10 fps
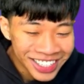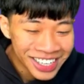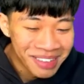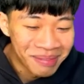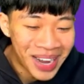
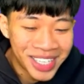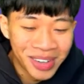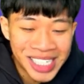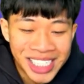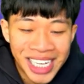Matt
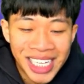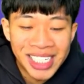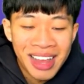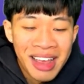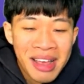Dawson says,
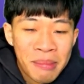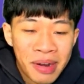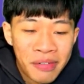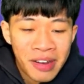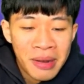
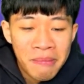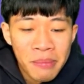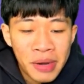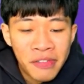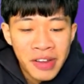
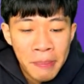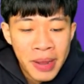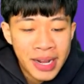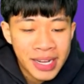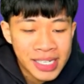midfield
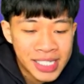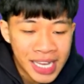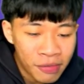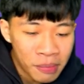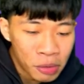pick is
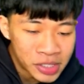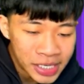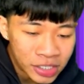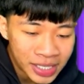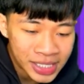definitely most
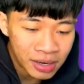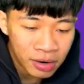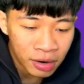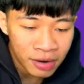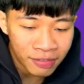interested on
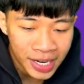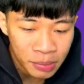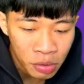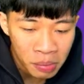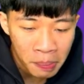Kluivert at the
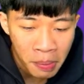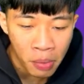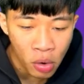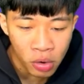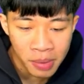moment, but
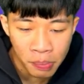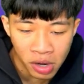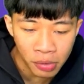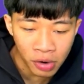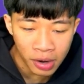Bowen and
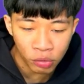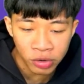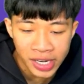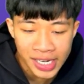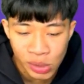Buemo are
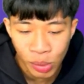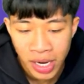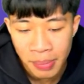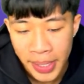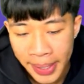really
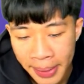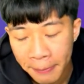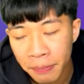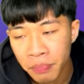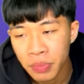swaying me.
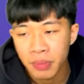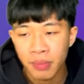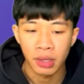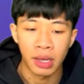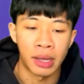
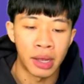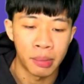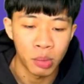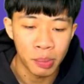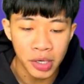
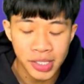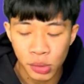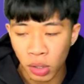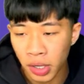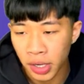I'm not too
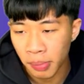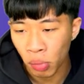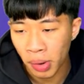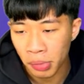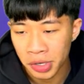high on
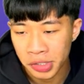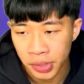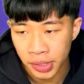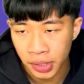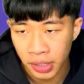Buemo this
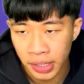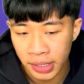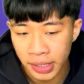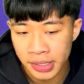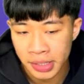week. I
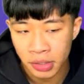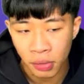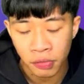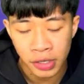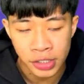think it is a
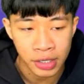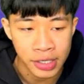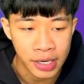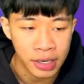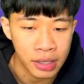tough fixture at the
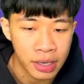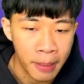end of the day.